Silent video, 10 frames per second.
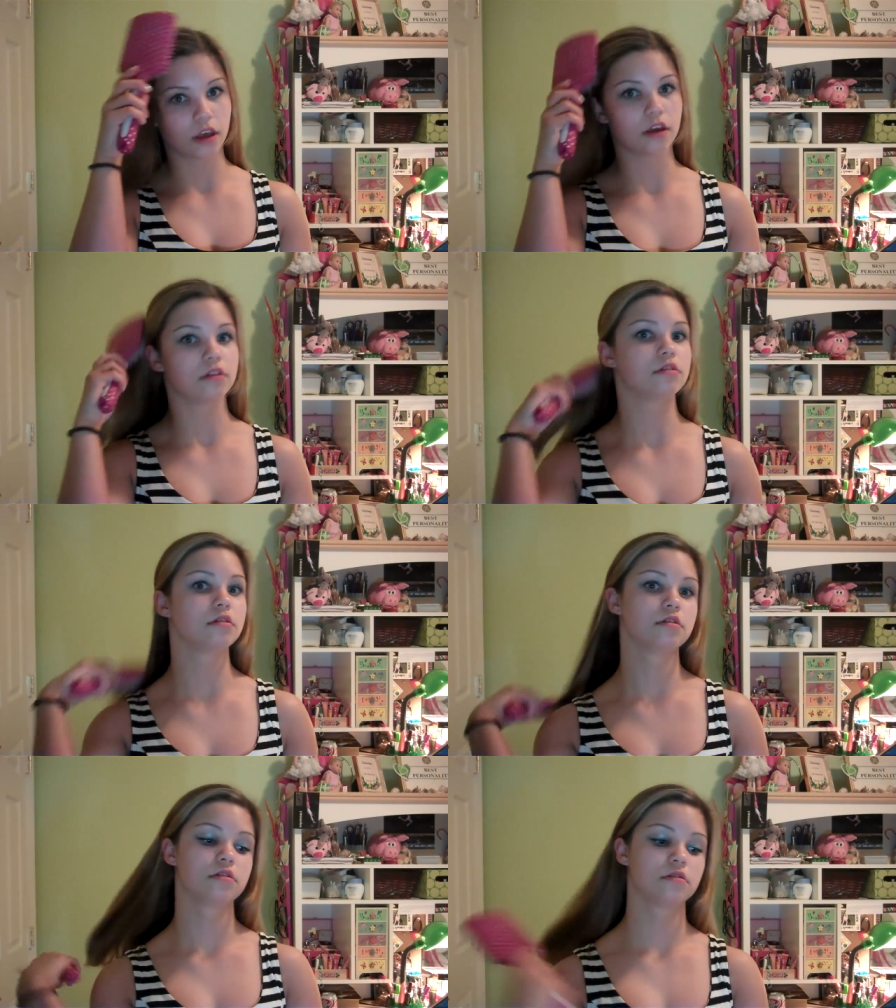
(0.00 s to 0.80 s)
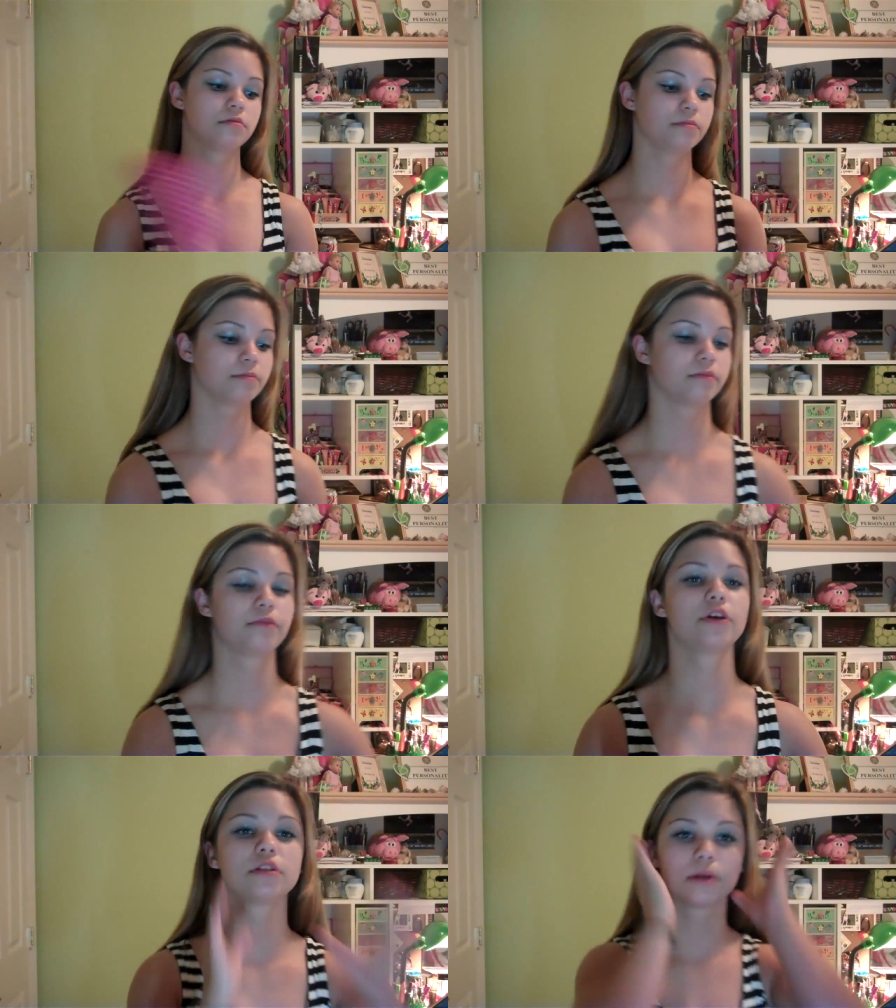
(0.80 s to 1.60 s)
and
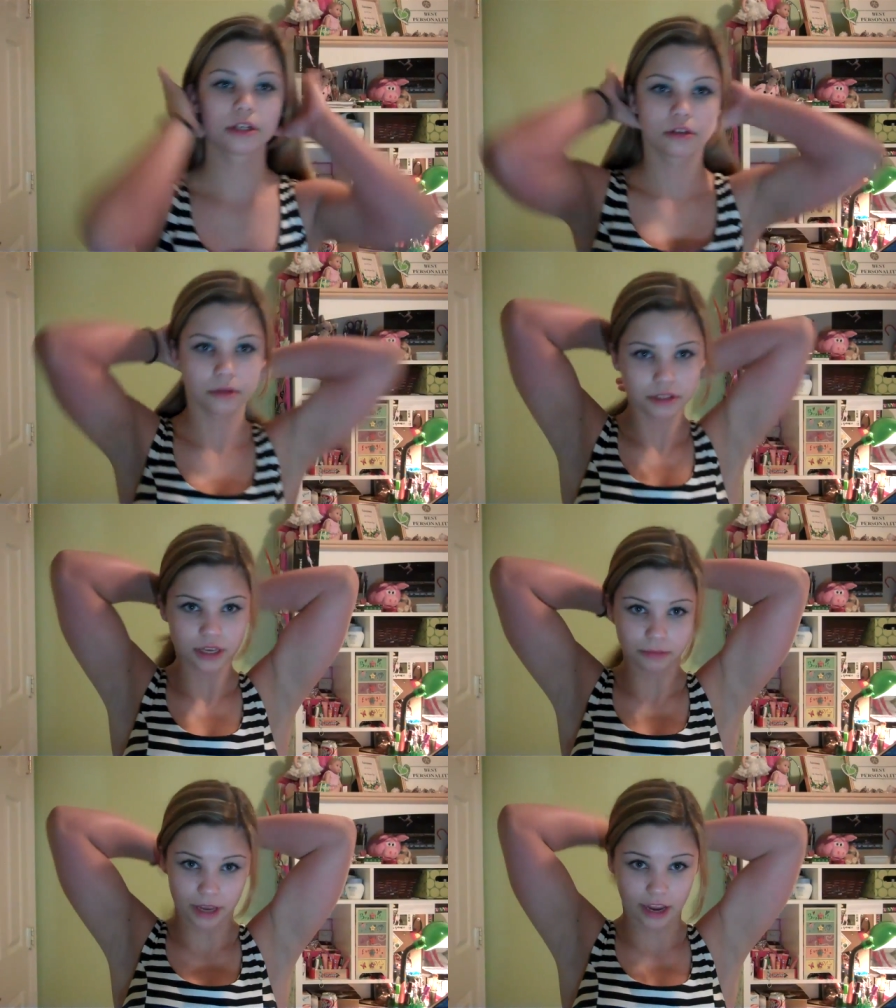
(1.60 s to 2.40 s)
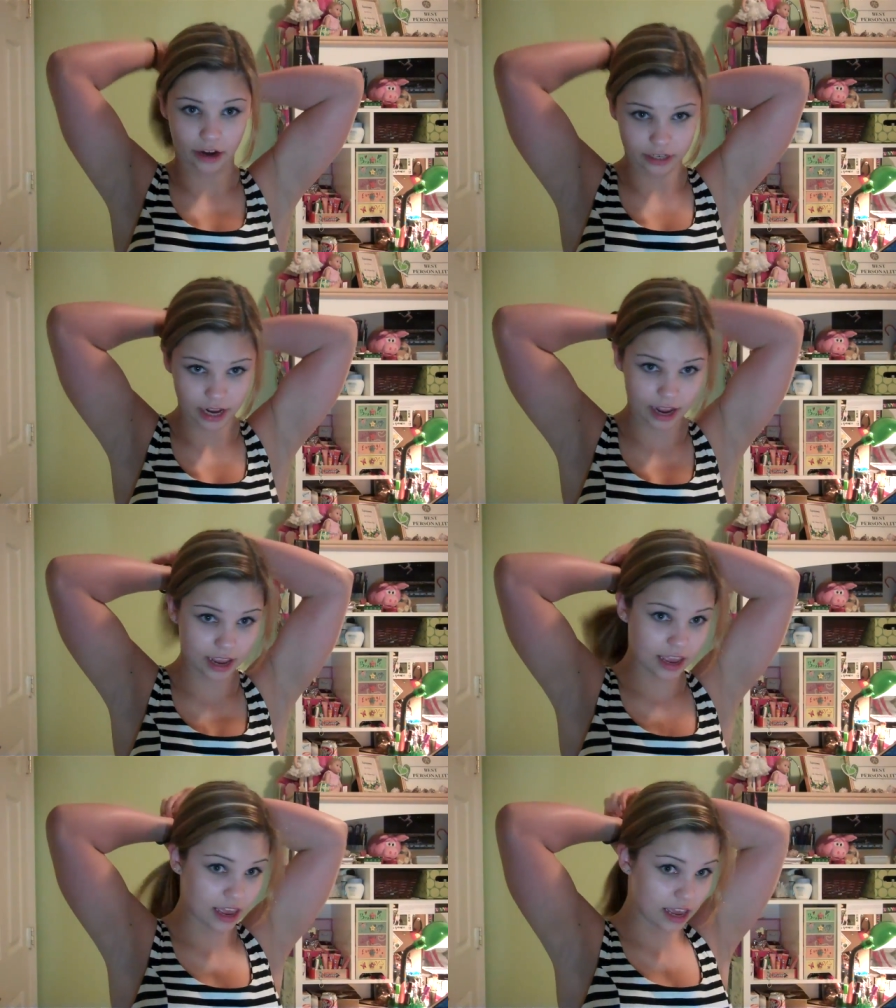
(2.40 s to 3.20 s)
first I'm actually going to take my hair
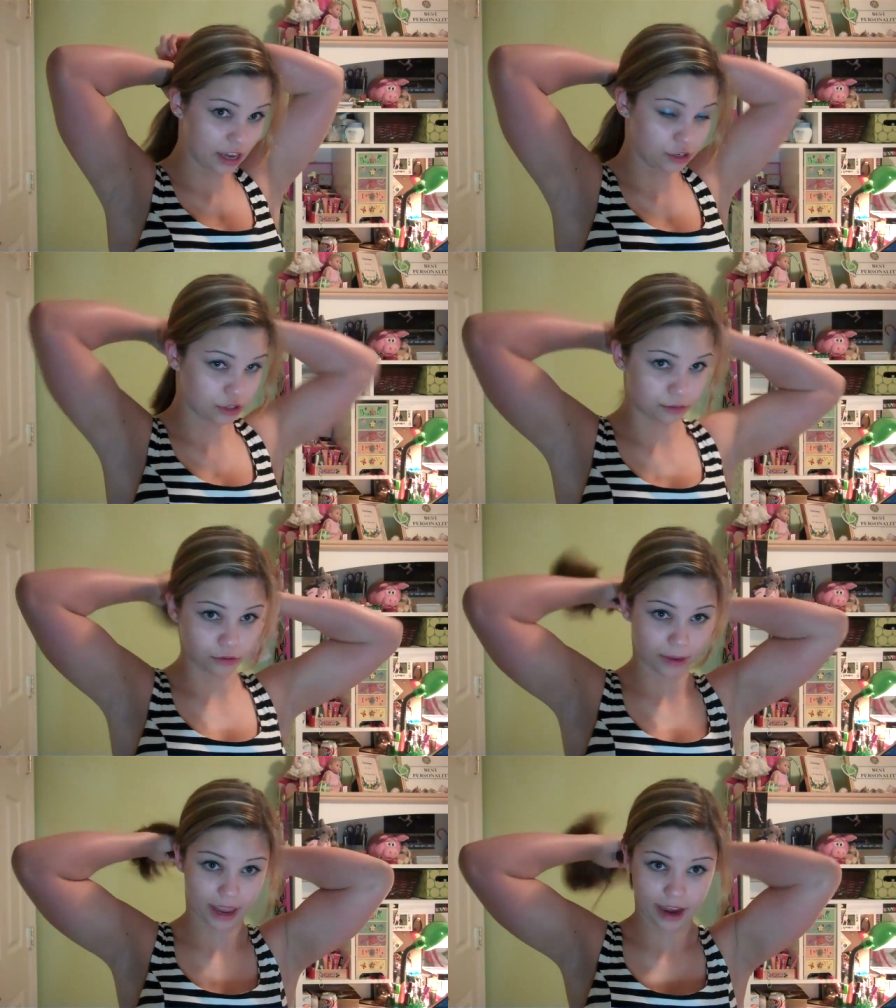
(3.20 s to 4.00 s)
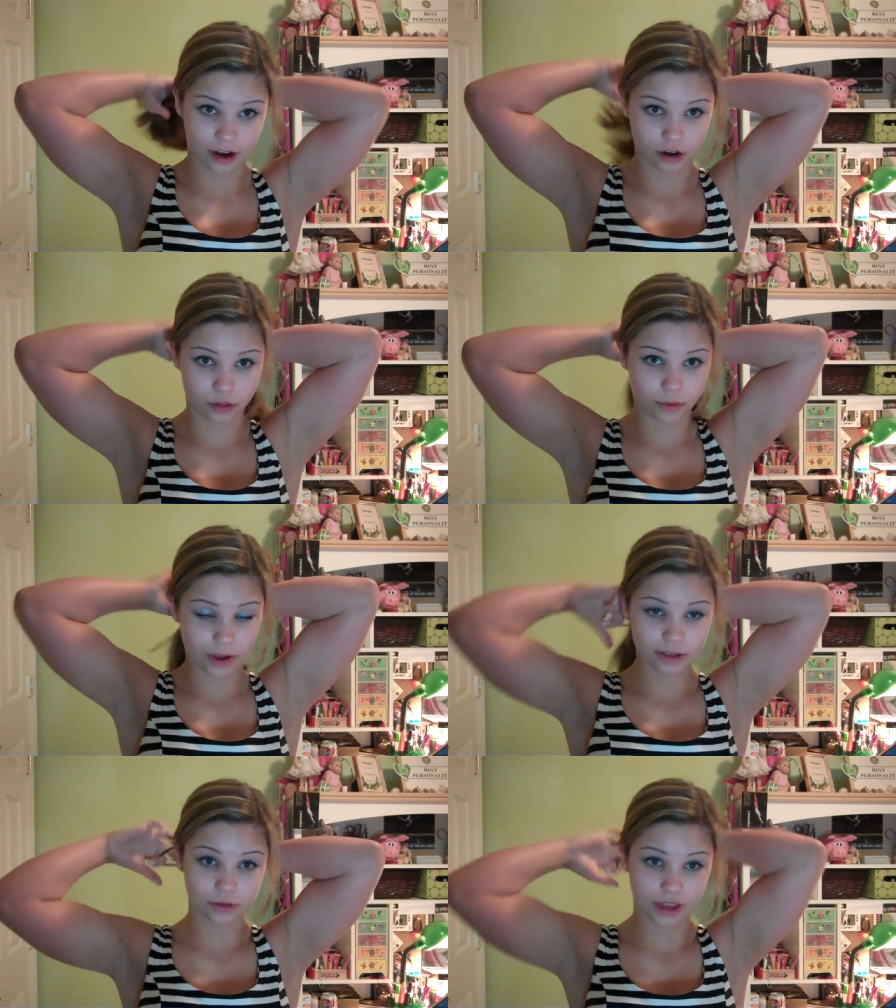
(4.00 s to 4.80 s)
tie and just pull my hair out of the
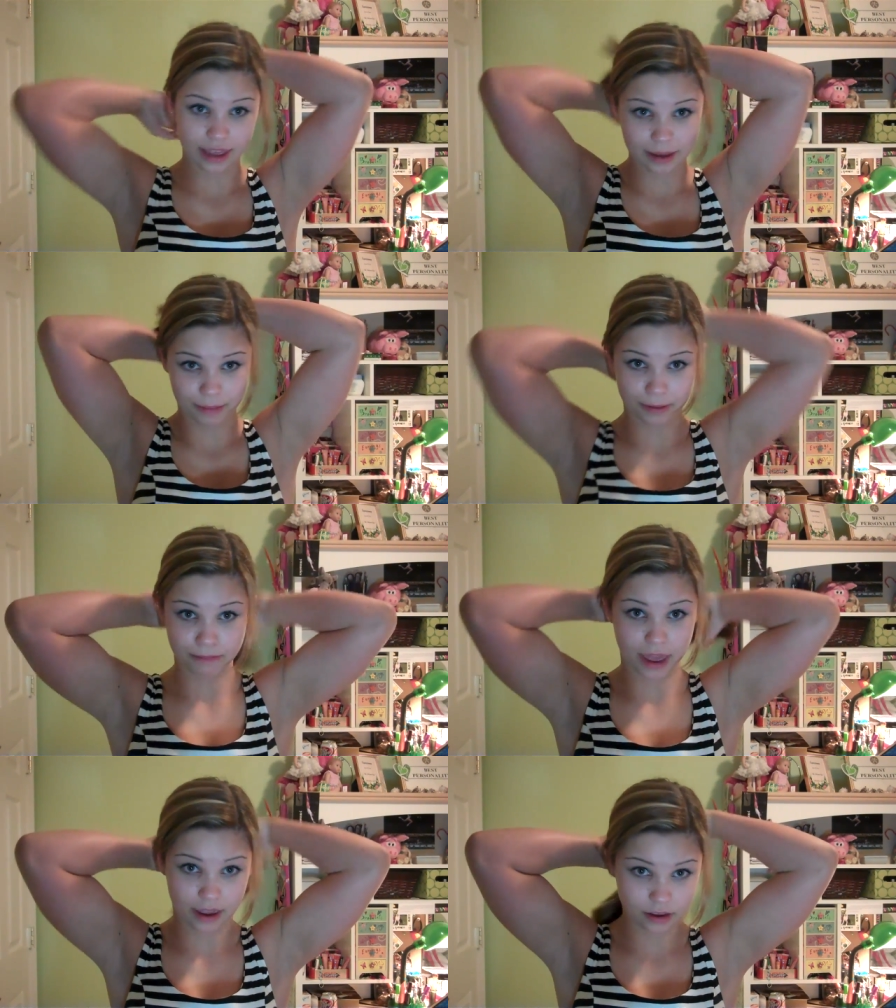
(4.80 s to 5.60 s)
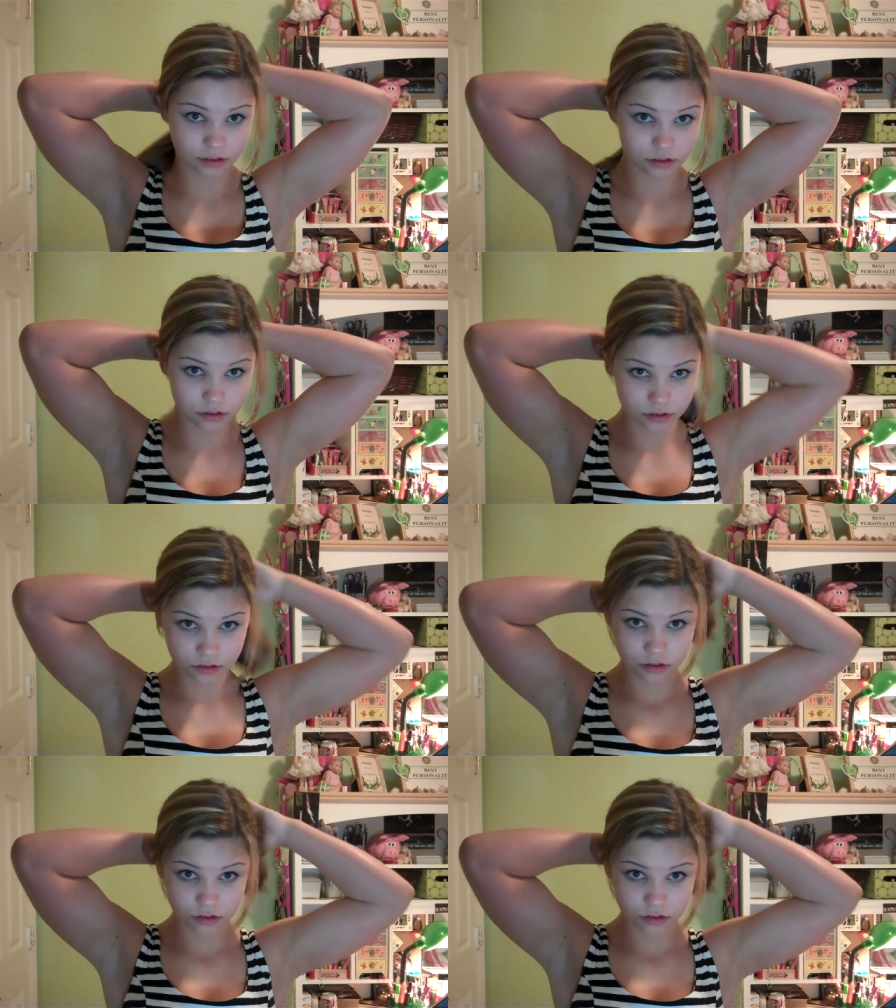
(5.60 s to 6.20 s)
way so I can get my bangs